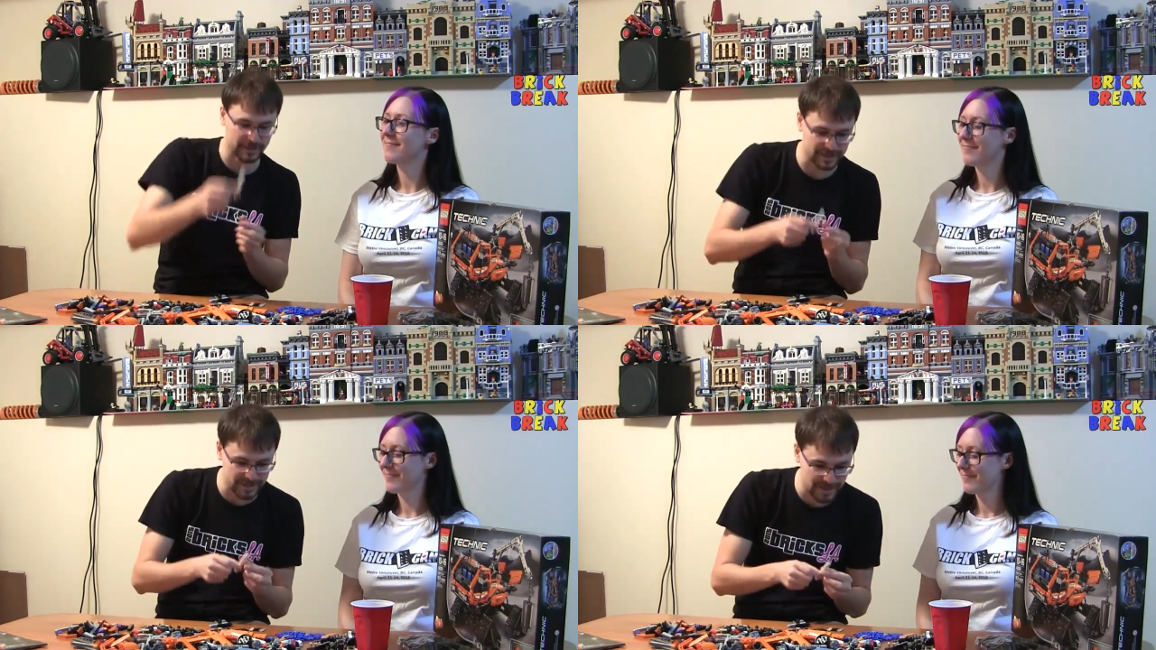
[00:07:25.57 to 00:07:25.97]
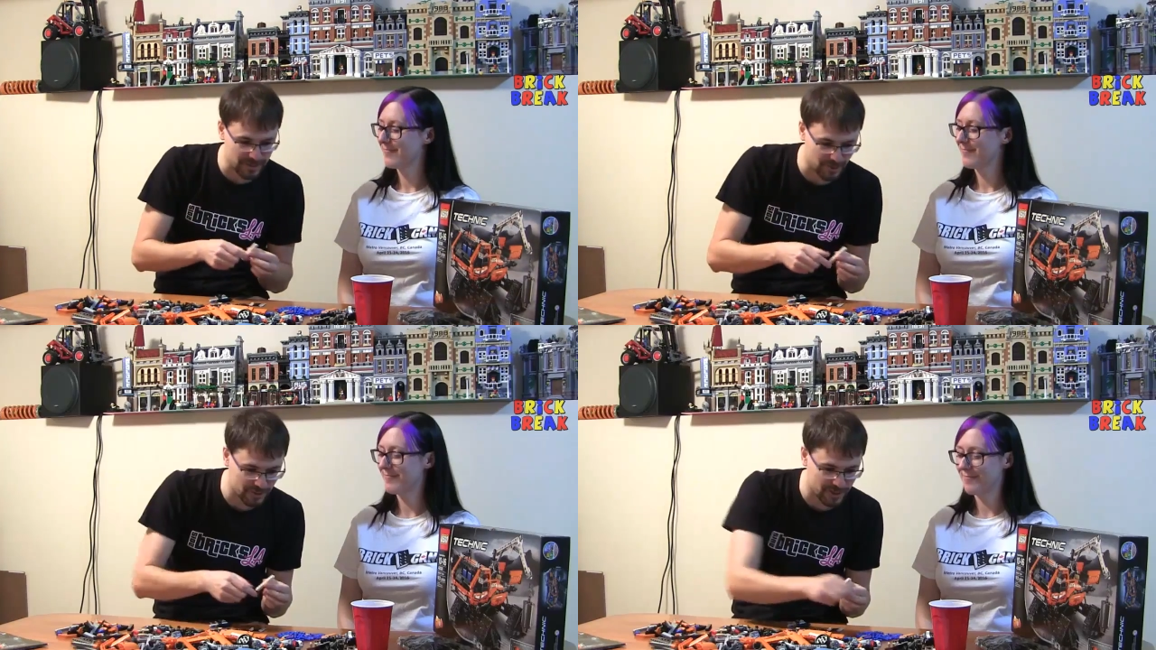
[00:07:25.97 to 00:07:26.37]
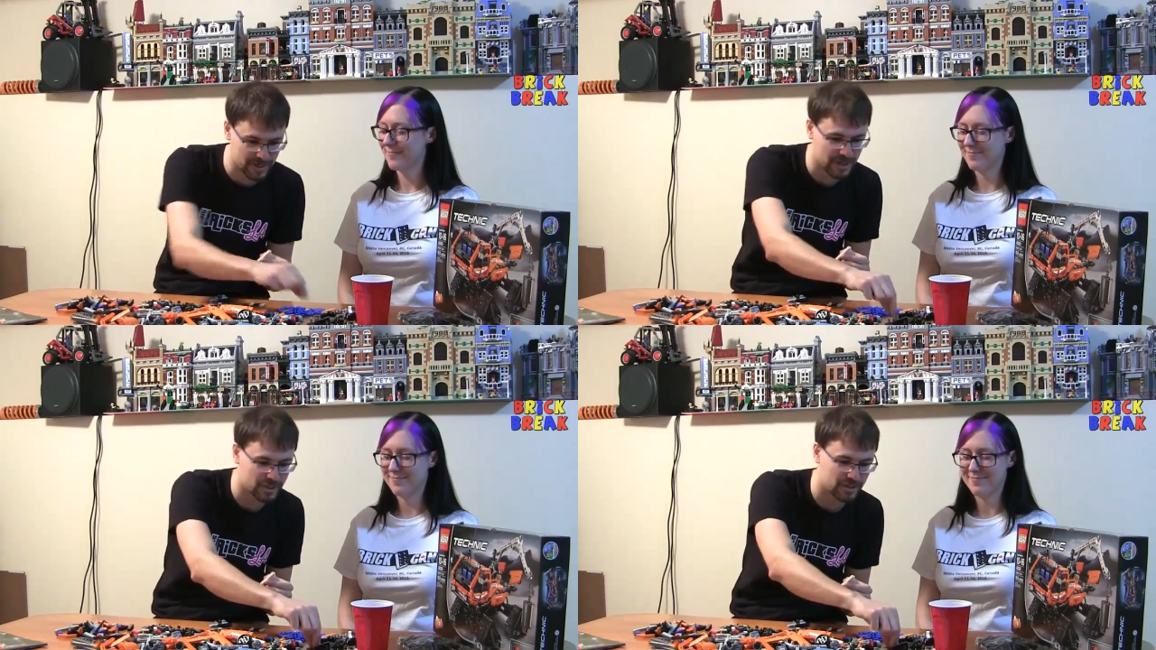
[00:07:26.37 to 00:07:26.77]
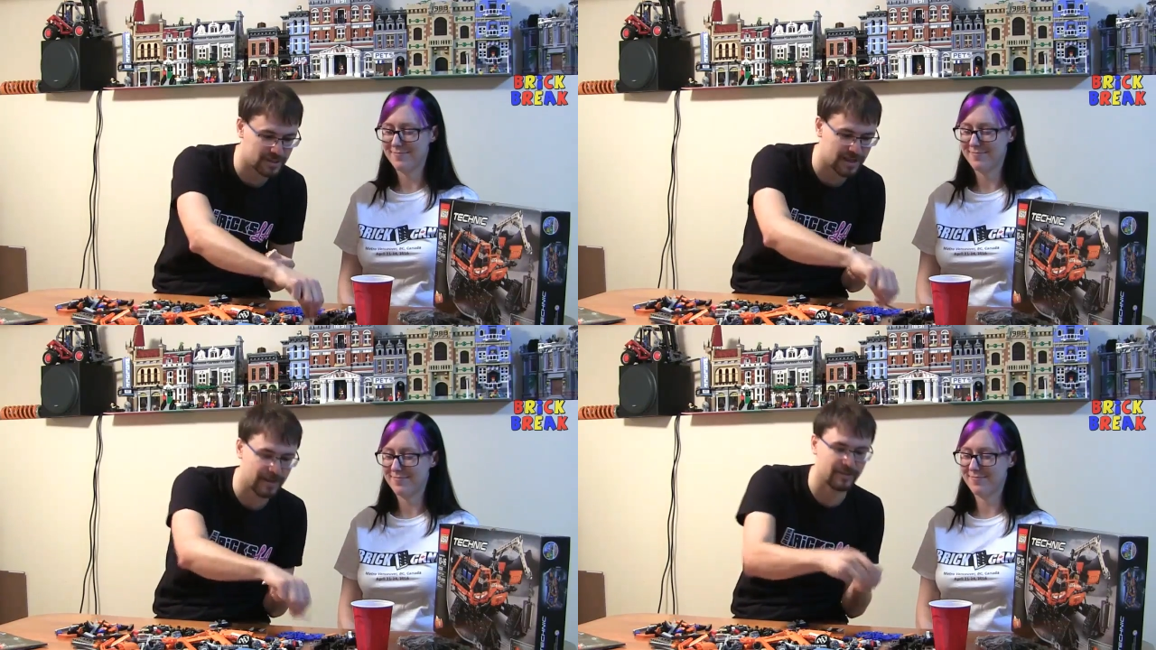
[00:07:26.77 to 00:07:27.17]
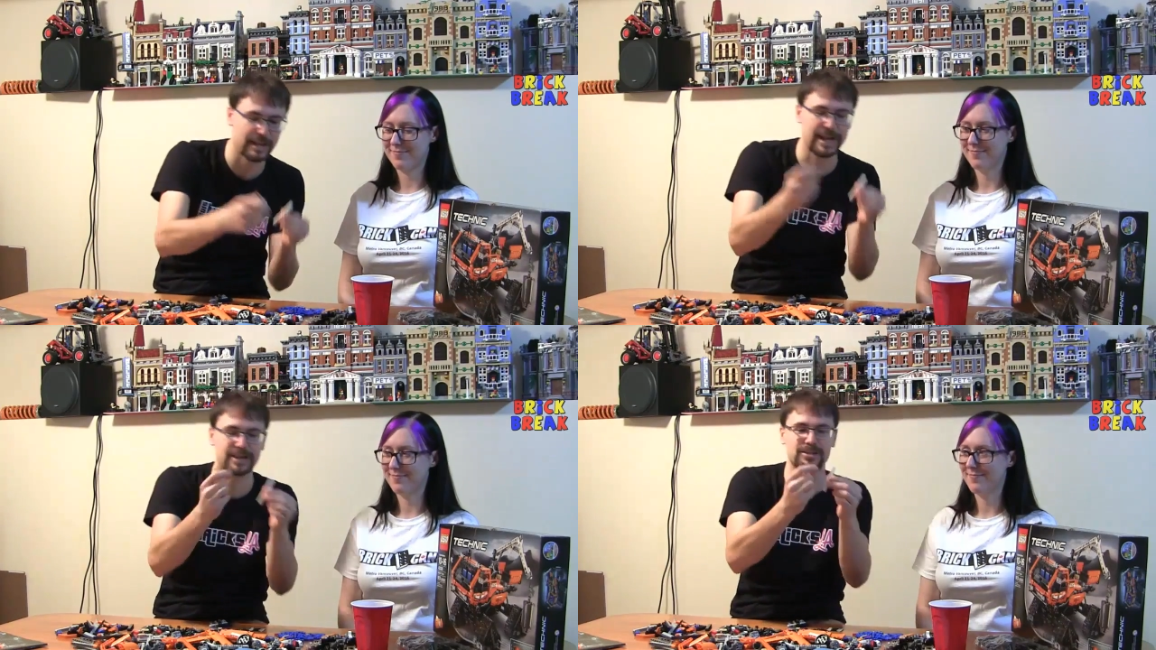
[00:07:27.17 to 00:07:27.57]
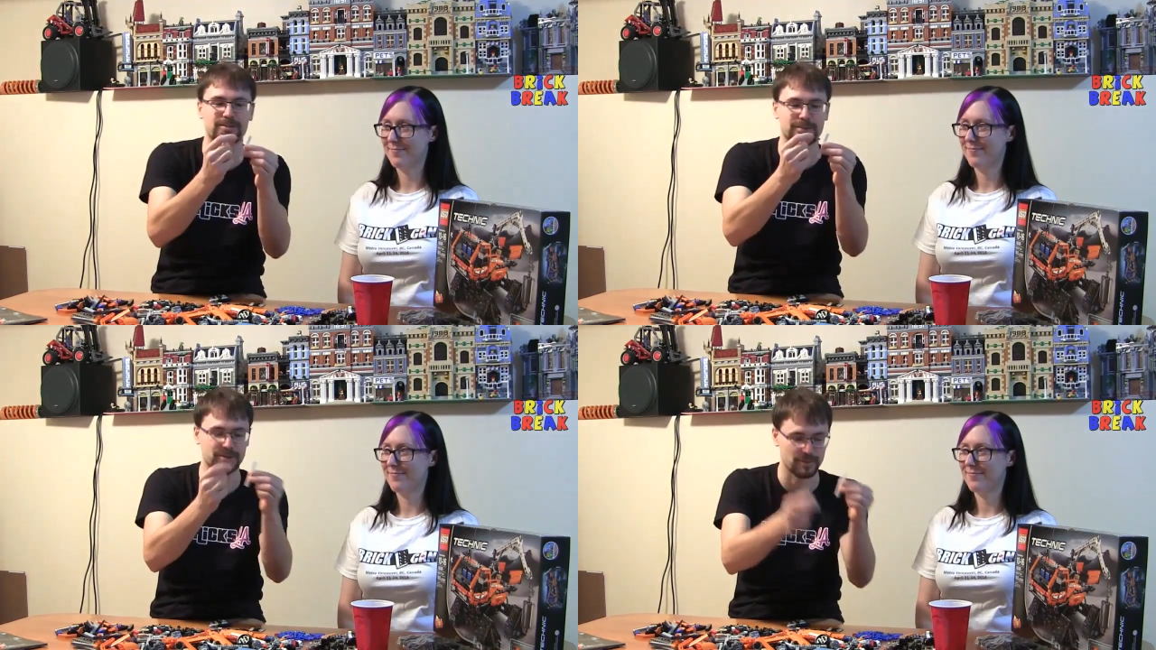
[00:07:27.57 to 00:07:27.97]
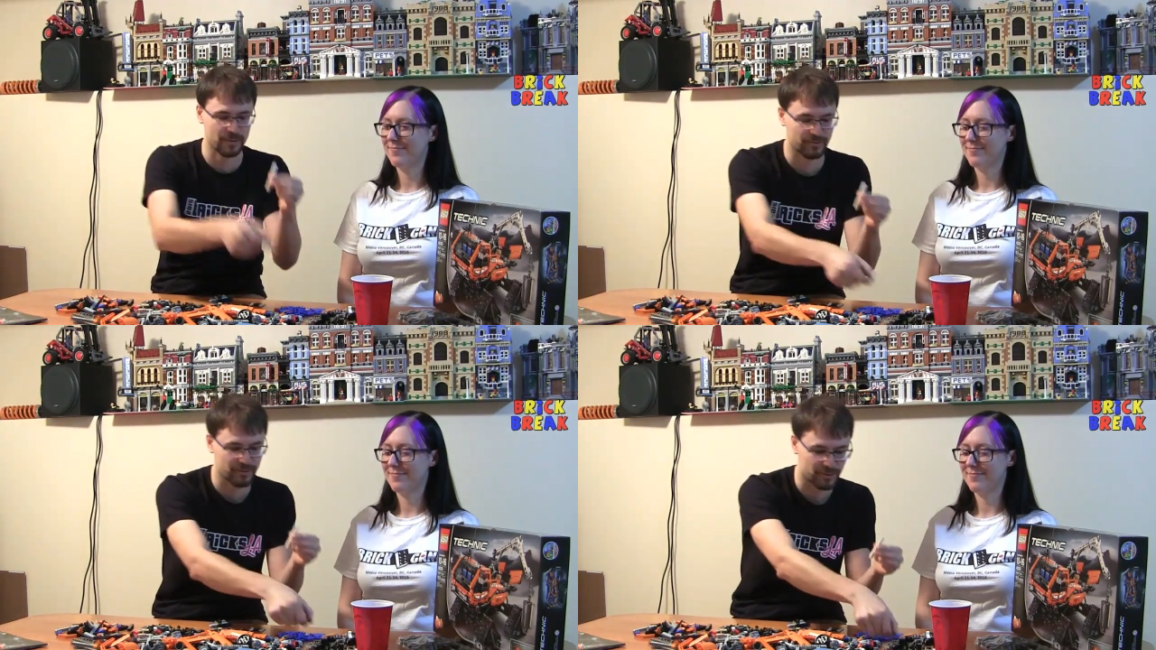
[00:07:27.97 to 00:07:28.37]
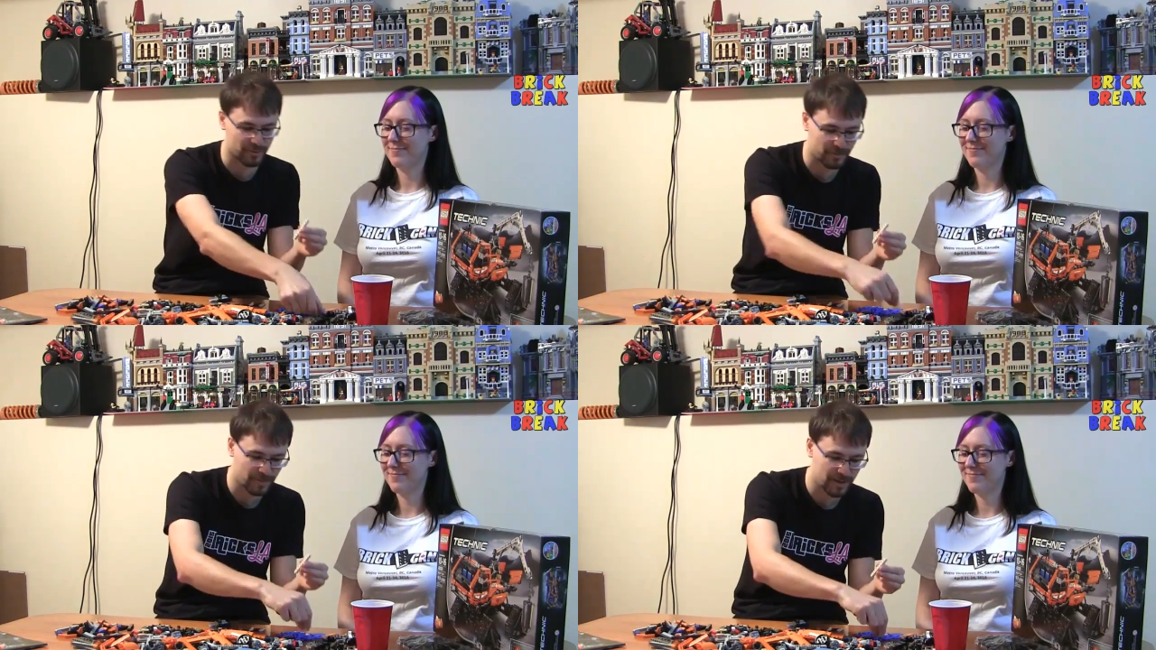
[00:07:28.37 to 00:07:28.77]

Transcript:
Speaker 1: Instead, all the connections have like axles which go through,